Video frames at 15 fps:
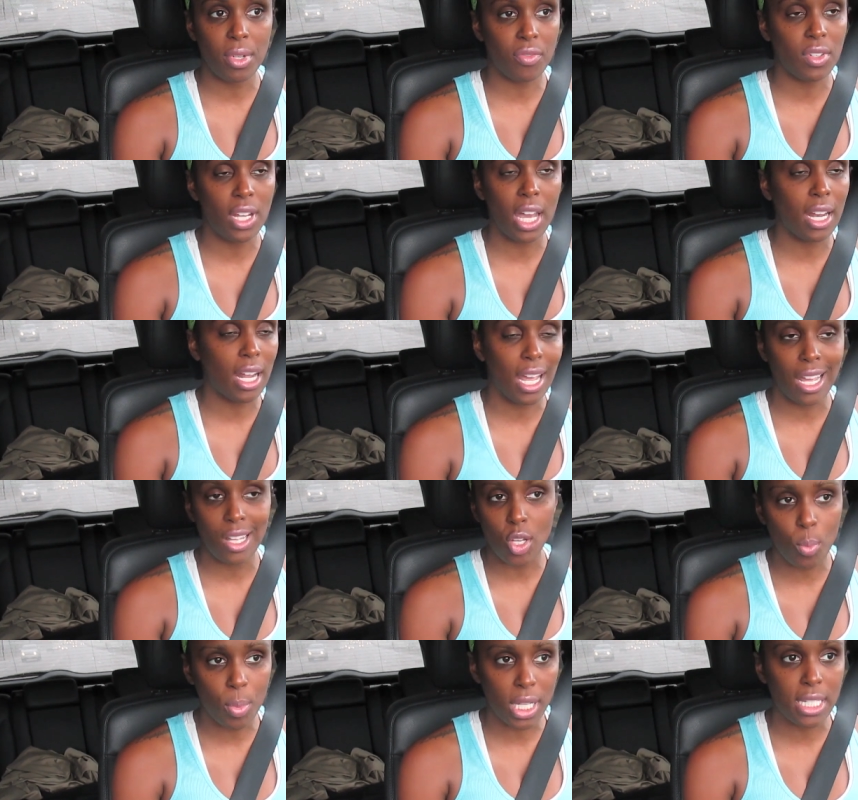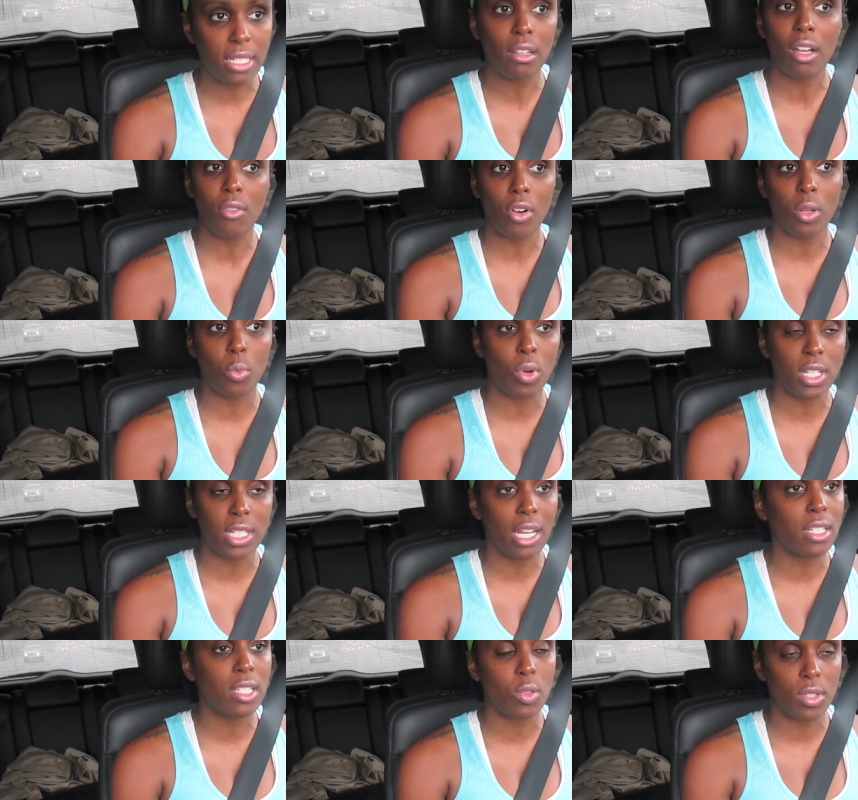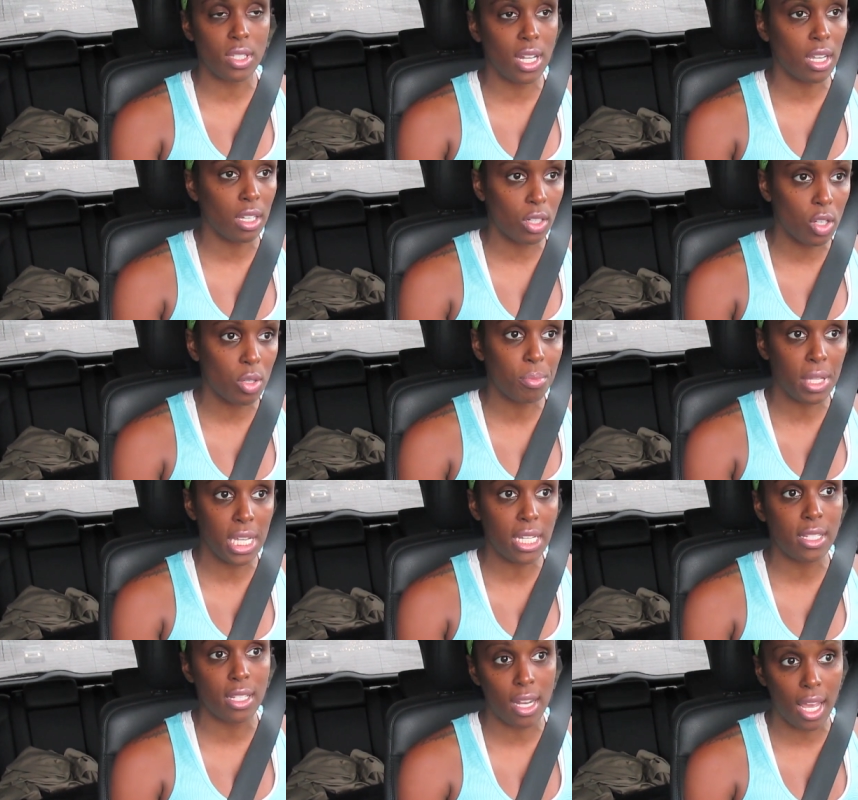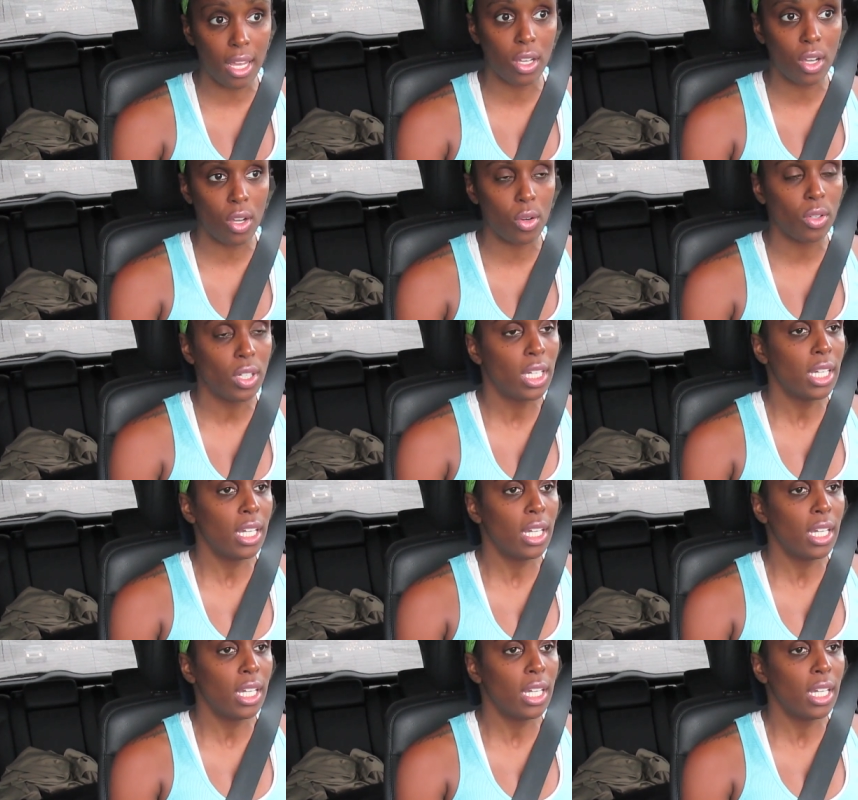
But if not, no big deal. I've already worked out, so it's not going to hurt me to not go.